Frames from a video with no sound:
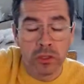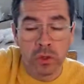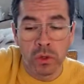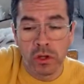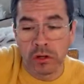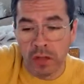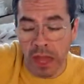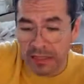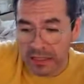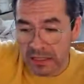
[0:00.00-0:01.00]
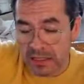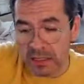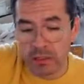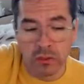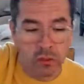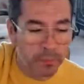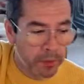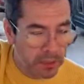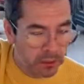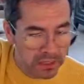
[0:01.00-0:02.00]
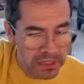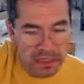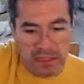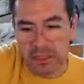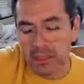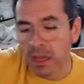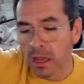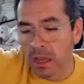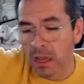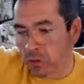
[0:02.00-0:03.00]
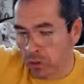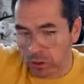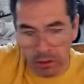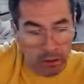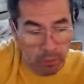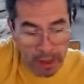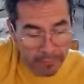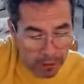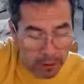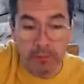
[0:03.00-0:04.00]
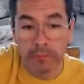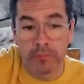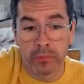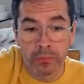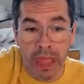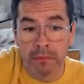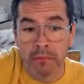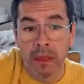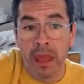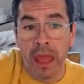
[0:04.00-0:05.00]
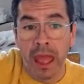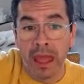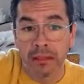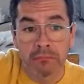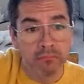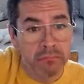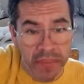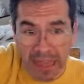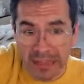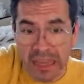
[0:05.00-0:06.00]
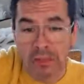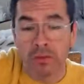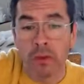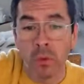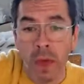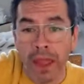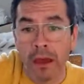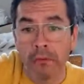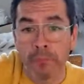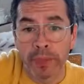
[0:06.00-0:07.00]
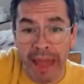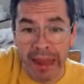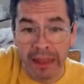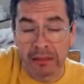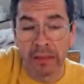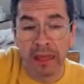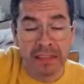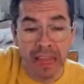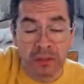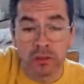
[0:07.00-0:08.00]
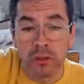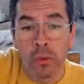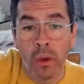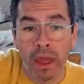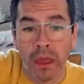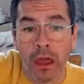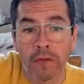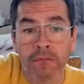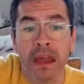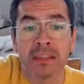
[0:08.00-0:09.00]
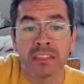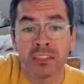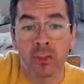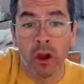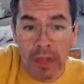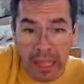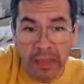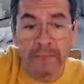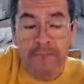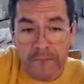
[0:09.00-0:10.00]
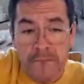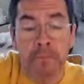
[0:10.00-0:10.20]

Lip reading: to your assistant, to a virtual assistant, to your whomever. Okay? And that's actually a way of planning. That's actually a way of starting,